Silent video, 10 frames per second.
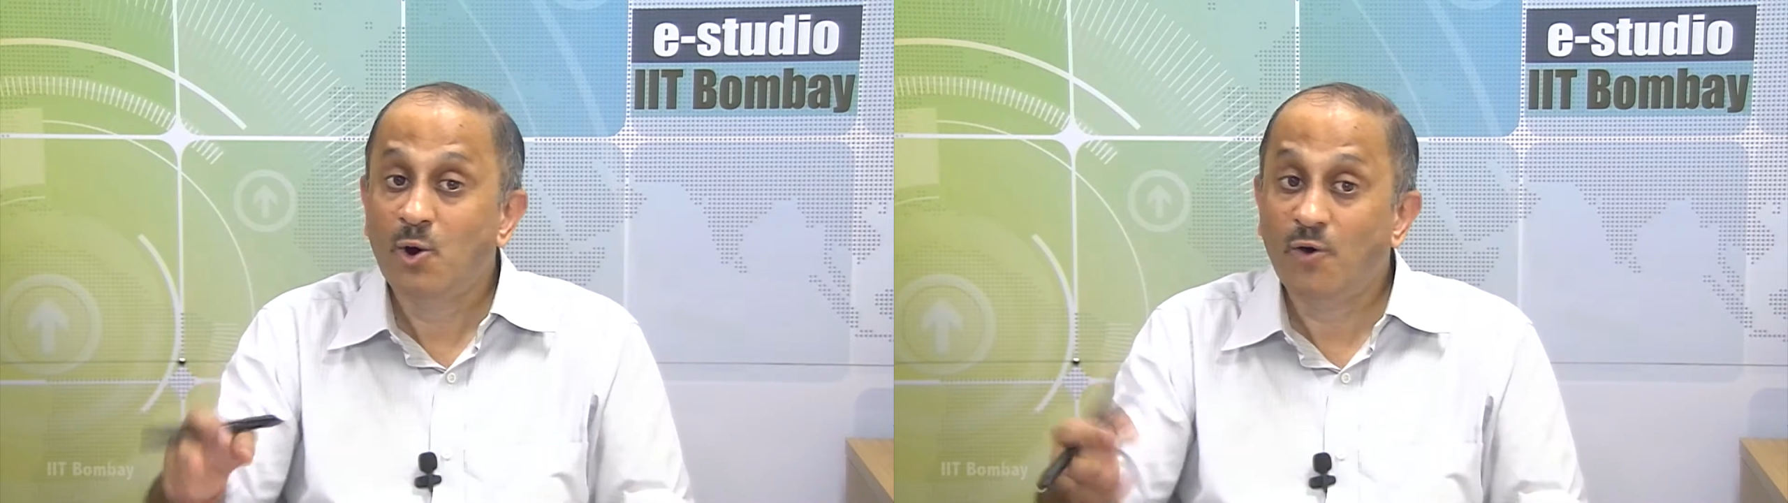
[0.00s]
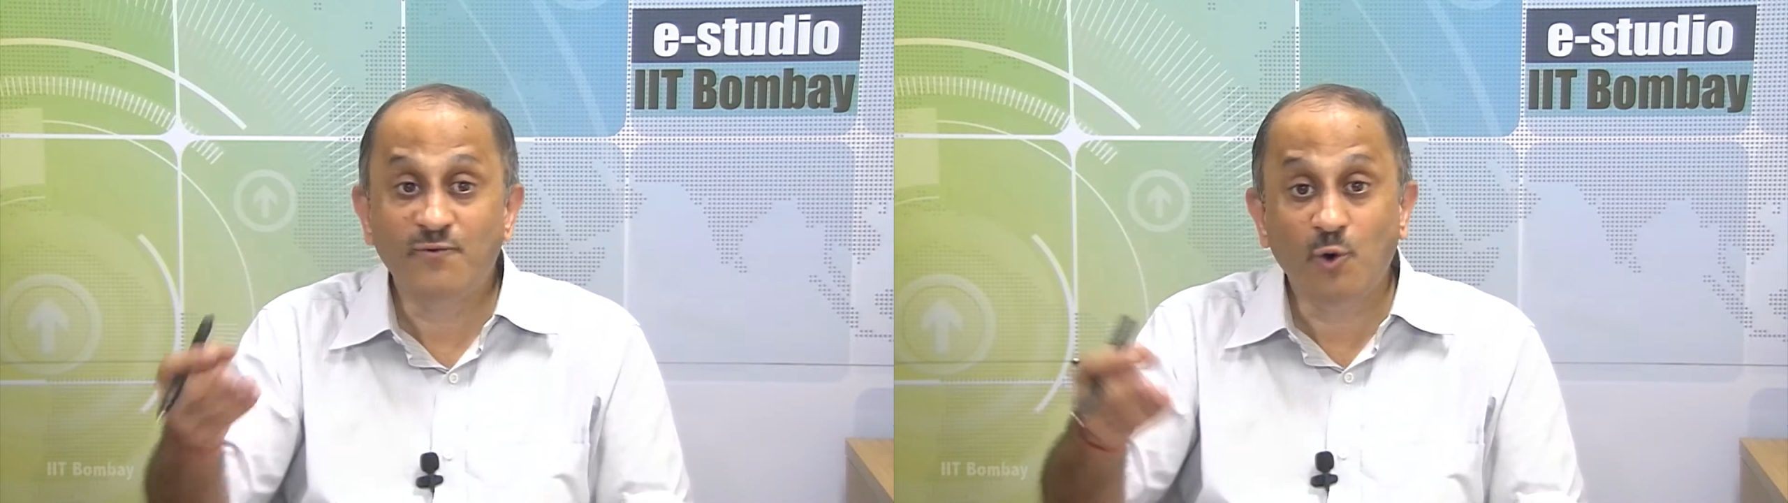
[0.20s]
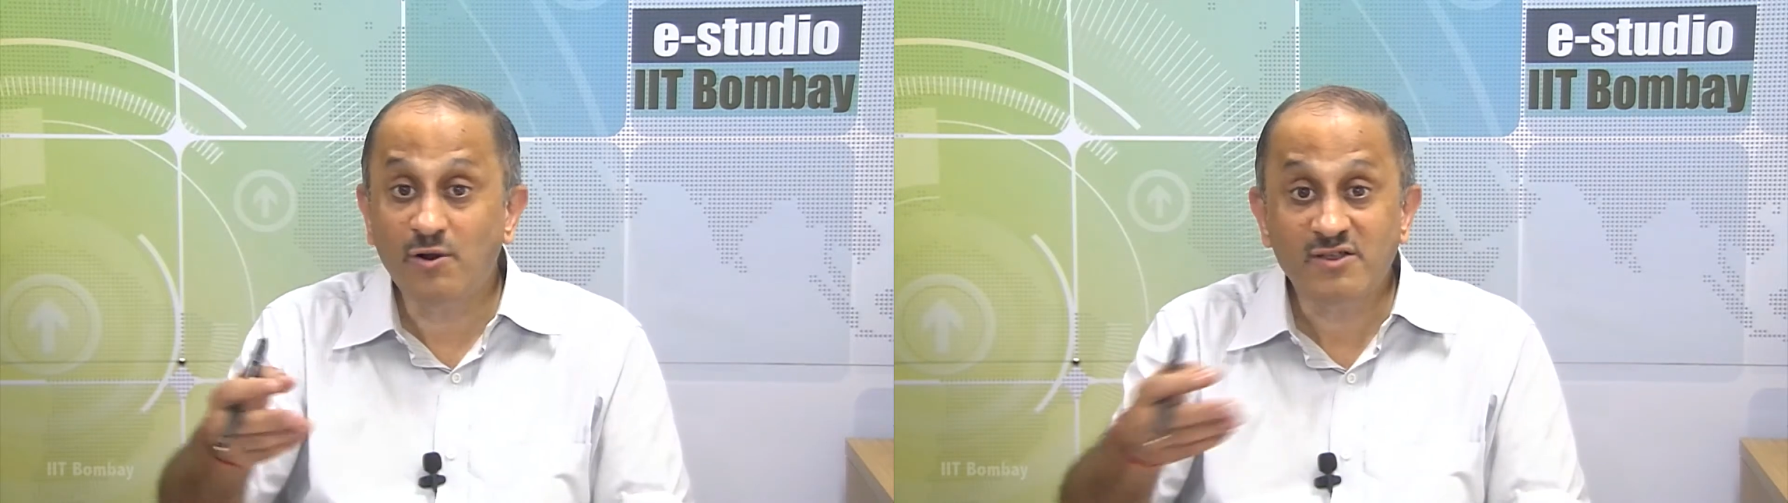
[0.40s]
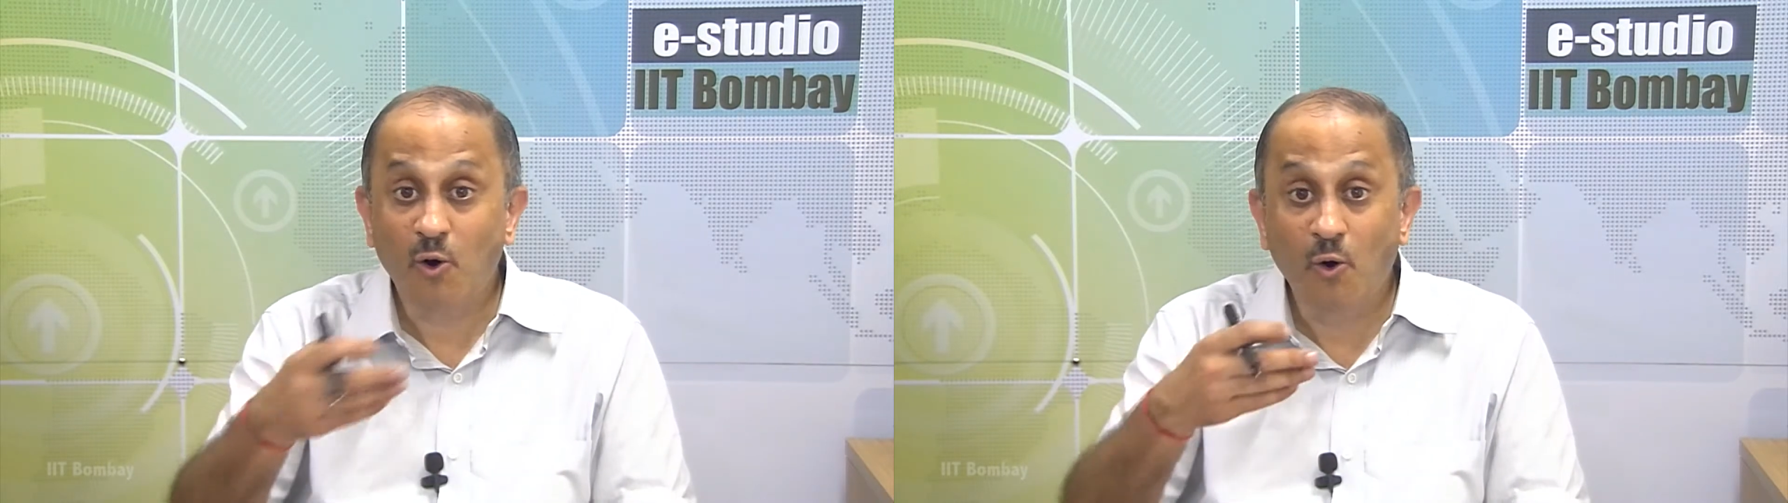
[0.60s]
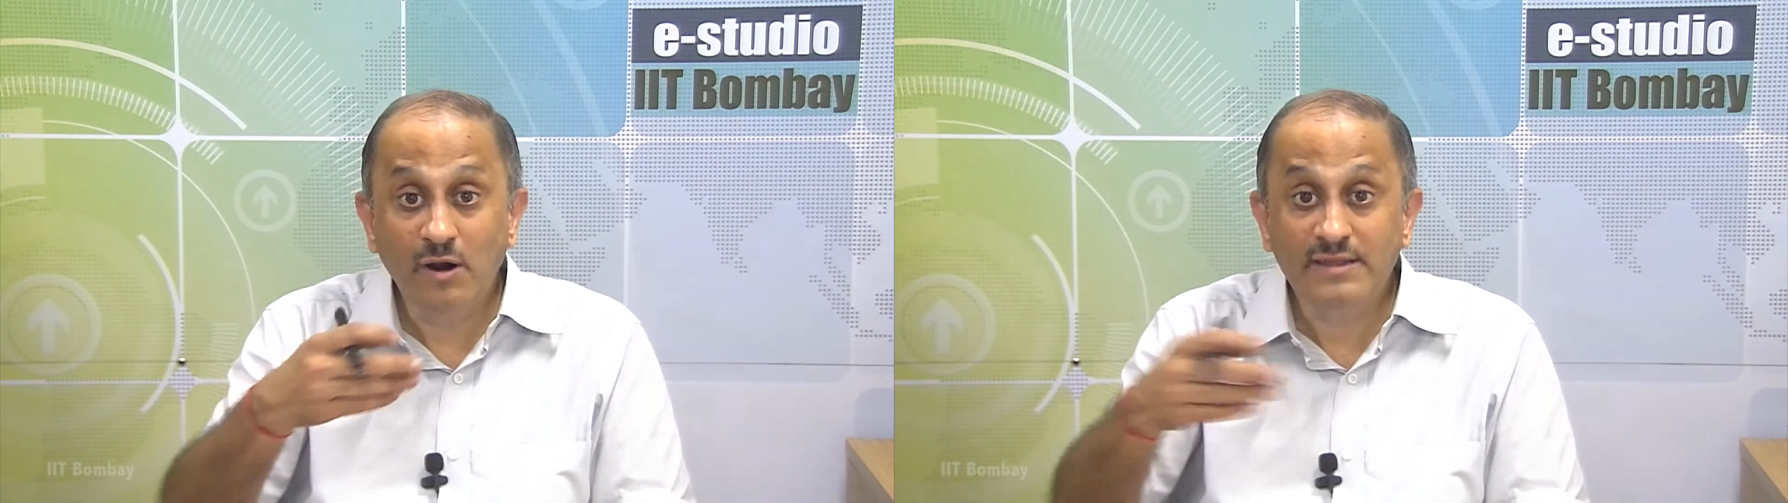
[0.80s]
of course,
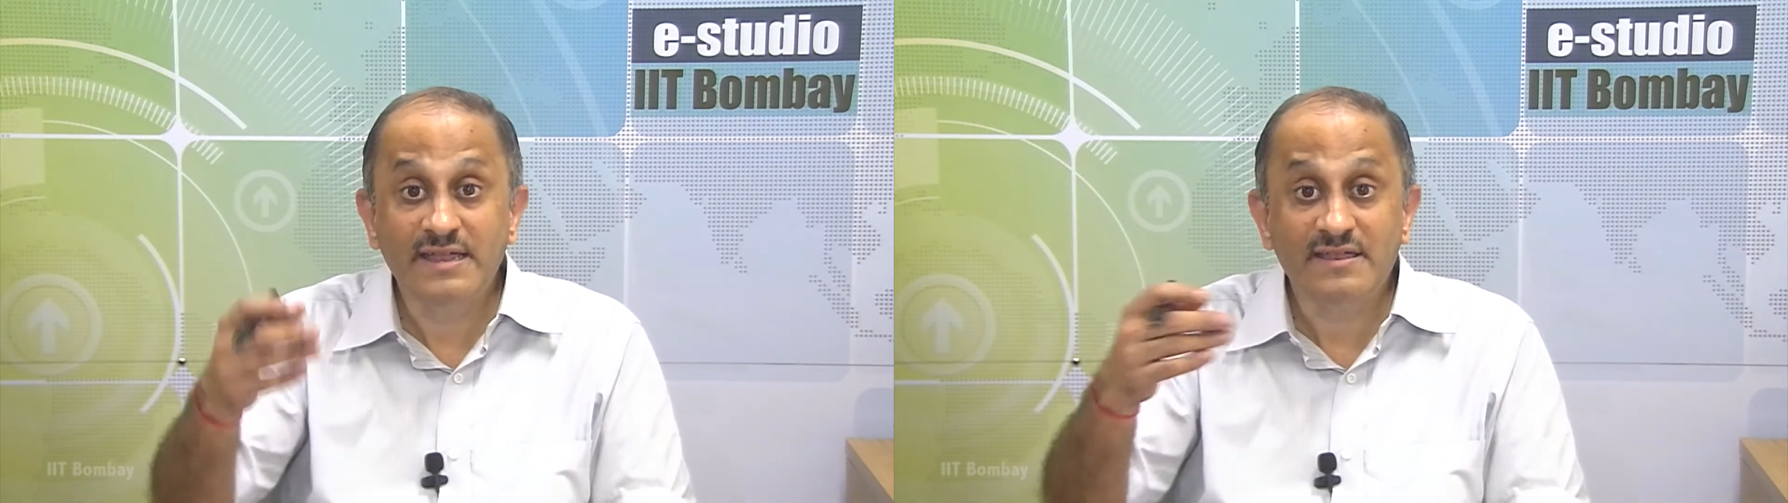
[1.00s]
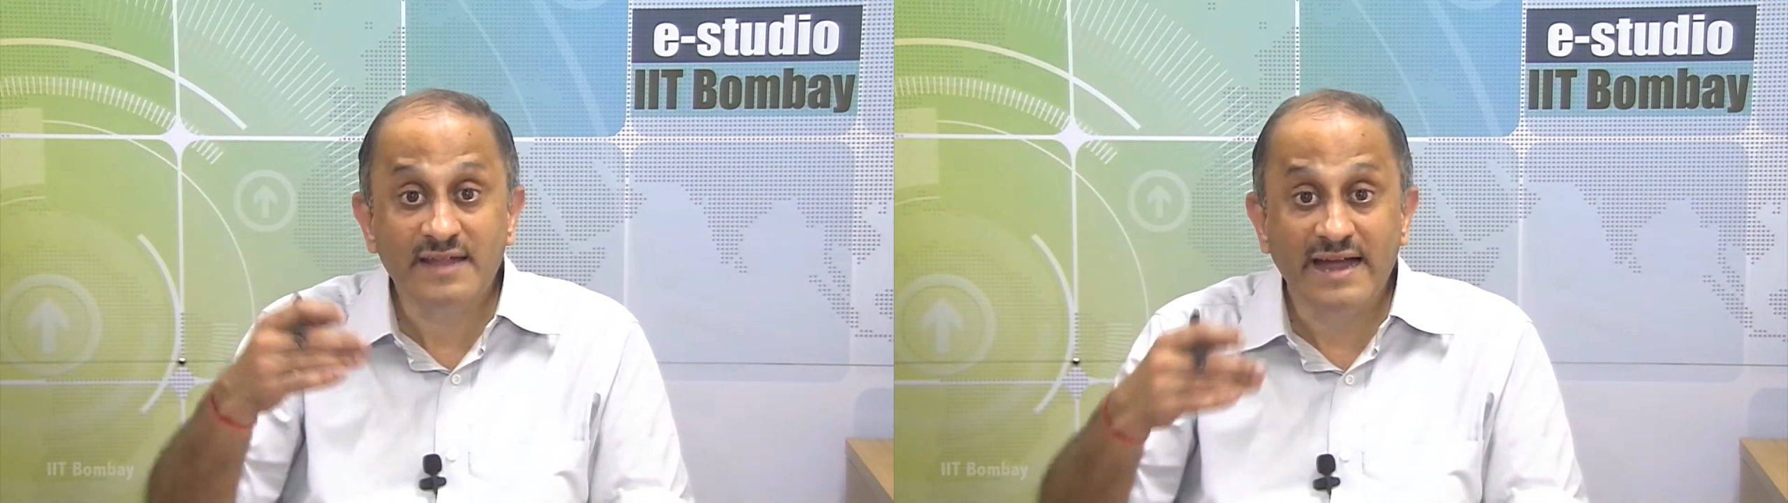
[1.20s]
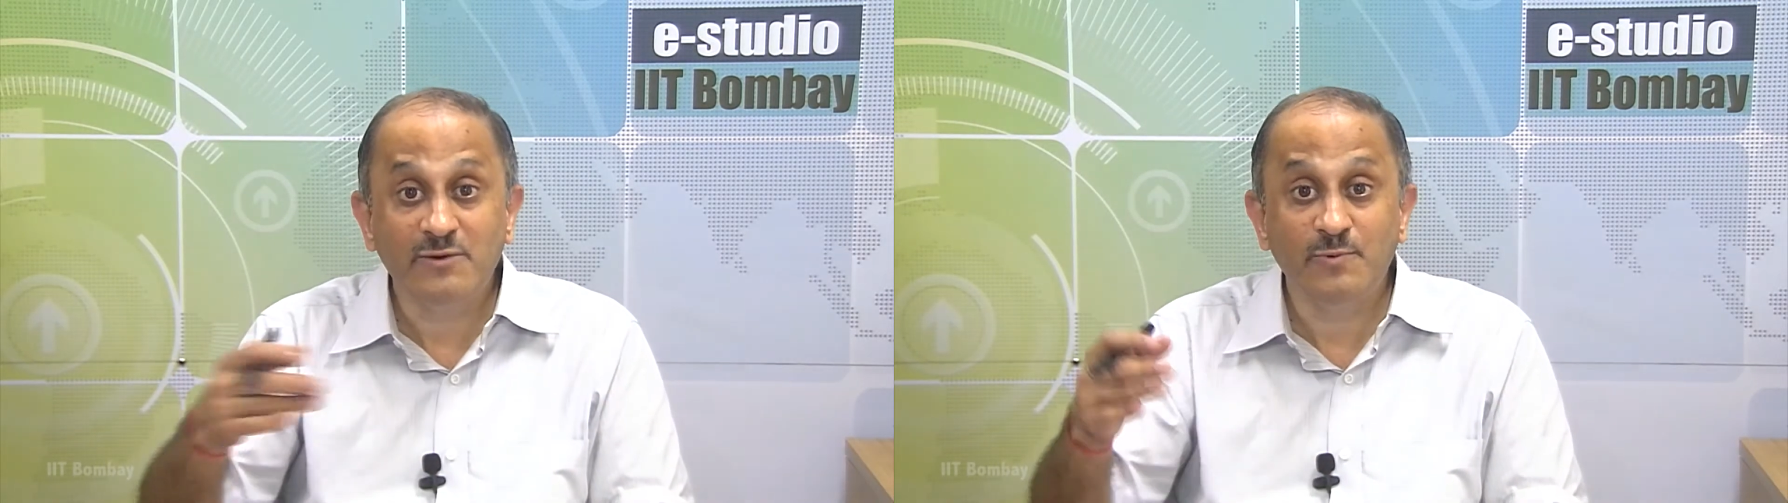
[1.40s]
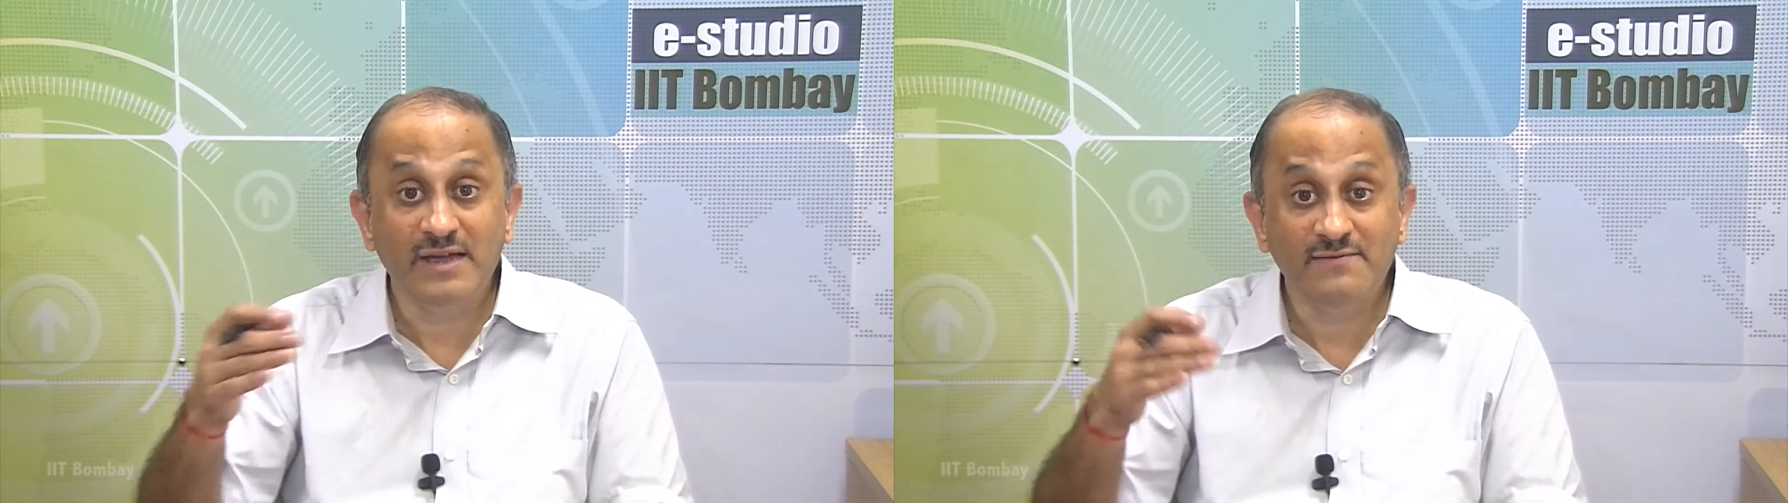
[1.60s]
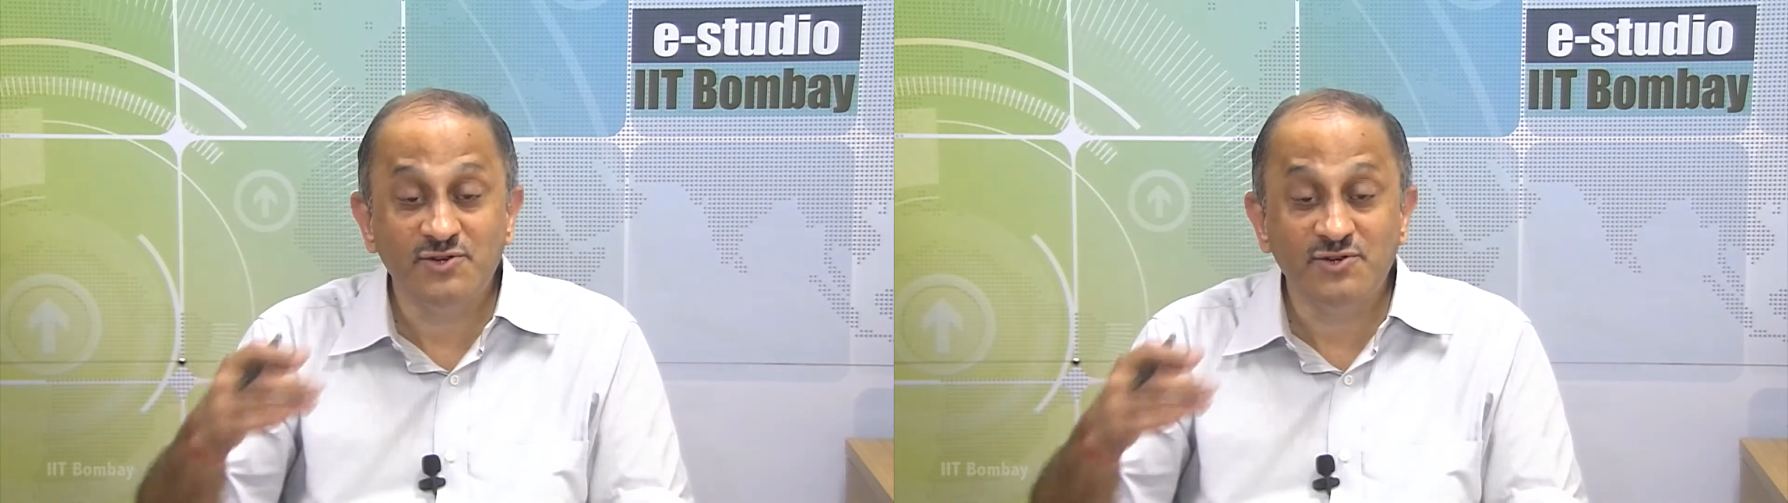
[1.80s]
all these sine waves